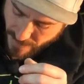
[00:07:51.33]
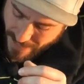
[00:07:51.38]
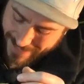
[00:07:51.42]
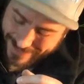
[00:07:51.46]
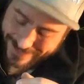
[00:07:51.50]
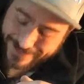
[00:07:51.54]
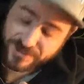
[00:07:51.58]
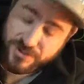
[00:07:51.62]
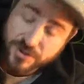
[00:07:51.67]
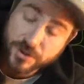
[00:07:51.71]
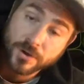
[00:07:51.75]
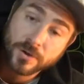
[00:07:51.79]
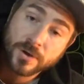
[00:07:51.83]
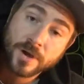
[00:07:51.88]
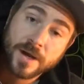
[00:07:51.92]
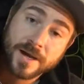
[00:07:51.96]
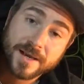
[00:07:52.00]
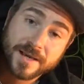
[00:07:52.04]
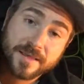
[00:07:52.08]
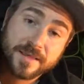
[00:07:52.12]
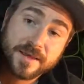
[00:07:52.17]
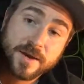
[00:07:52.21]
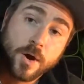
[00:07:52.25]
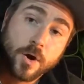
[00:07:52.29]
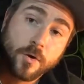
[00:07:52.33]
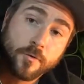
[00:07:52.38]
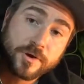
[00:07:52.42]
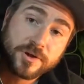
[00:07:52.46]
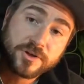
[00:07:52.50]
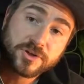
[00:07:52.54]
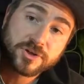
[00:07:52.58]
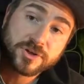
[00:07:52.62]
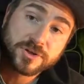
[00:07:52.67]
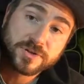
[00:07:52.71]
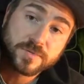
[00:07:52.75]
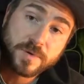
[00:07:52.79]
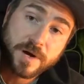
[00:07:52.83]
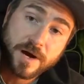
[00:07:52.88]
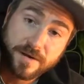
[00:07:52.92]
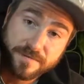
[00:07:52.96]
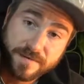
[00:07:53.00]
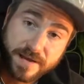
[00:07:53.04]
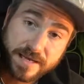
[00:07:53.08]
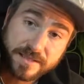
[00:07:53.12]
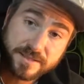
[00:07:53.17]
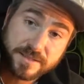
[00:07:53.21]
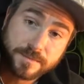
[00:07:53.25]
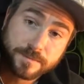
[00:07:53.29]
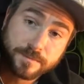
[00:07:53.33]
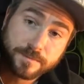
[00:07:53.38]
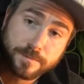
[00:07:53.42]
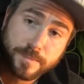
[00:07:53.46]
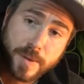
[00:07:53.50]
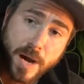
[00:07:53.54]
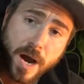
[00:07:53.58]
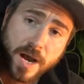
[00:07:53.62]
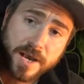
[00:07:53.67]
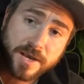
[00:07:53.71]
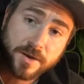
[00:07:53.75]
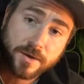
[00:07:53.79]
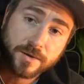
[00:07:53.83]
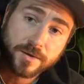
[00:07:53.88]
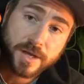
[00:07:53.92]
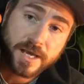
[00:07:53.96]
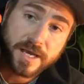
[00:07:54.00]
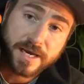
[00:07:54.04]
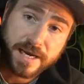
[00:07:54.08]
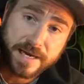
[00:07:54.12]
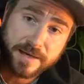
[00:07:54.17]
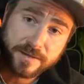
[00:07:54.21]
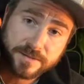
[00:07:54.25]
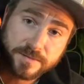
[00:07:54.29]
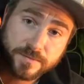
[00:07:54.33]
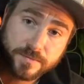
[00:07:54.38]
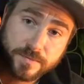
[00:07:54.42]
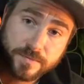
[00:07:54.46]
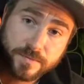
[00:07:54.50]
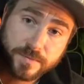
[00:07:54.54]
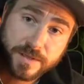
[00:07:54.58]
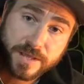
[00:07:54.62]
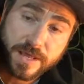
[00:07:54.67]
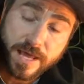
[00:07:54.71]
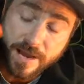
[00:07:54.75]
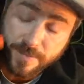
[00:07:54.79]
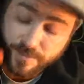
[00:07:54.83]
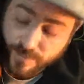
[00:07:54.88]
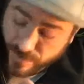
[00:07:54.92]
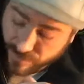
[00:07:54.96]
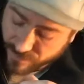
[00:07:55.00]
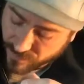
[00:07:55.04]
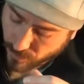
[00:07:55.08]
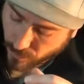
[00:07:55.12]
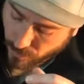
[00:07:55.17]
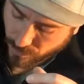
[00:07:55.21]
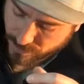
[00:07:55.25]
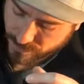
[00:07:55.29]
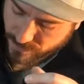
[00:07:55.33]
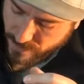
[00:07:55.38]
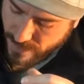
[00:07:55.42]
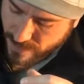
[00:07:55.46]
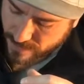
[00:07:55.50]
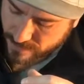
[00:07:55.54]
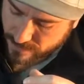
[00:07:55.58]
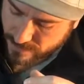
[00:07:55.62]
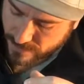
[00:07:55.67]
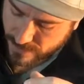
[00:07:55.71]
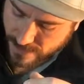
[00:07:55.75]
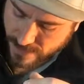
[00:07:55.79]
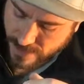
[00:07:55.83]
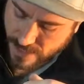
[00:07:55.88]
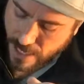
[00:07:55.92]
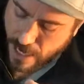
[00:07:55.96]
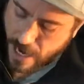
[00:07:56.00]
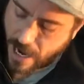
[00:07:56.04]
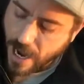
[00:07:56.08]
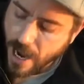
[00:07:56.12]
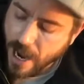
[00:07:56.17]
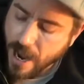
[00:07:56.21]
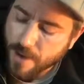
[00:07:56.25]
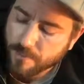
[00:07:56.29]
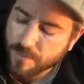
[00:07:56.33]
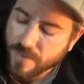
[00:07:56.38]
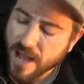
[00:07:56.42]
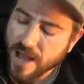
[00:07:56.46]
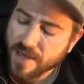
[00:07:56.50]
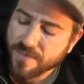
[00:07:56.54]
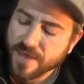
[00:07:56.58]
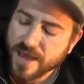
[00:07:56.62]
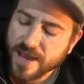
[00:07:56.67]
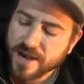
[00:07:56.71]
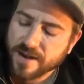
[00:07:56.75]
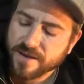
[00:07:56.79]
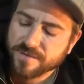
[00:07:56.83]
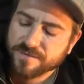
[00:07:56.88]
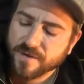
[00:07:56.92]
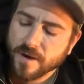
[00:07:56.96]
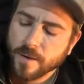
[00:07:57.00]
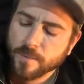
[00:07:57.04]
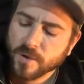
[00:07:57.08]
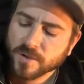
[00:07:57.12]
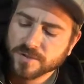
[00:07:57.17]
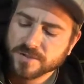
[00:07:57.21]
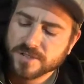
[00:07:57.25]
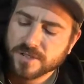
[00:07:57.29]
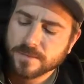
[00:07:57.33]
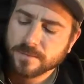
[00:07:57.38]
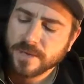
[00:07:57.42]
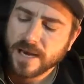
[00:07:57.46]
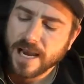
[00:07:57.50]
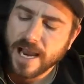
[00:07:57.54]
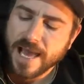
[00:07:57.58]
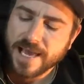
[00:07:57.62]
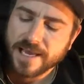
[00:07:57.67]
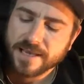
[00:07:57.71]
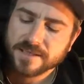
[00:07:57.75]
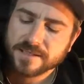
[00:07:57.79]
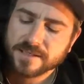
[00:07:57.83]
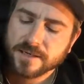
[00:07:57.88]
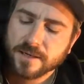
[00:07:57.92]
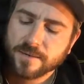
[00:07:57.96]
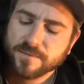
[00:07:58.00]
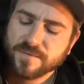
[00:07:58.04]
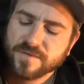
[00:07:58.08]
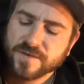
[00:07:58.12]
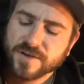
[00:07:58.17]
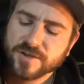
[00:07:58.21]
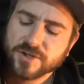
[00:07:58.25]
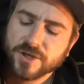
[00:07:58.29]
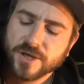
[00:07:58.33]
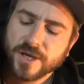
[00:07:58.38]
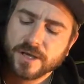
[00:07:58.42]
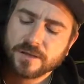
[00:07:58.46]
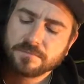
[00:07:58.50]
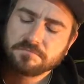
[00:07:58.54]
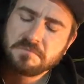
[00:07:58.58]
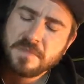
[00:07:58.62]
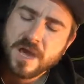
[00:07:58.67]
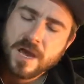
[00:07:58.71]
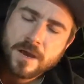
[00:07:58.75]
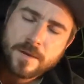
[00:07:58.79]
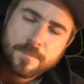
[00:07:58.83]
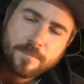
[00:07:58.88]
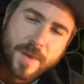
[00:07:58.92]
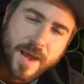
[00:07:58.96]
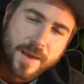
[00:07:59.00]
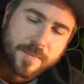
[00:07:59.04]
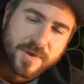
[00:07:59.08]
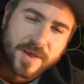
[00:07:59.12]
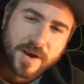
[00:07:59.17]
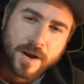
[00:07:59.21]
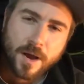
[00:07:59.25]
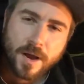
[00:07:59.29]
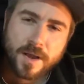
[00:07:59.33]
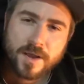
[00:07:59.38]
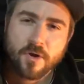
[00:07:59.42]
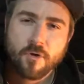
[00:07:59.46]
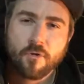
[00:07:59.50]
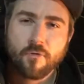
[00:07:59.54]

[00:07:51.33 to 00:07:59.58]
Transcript: I do like the orange as well. I've had some pike on canals with that before as well. And then if I'm on some lakes and I'm fishing maybe like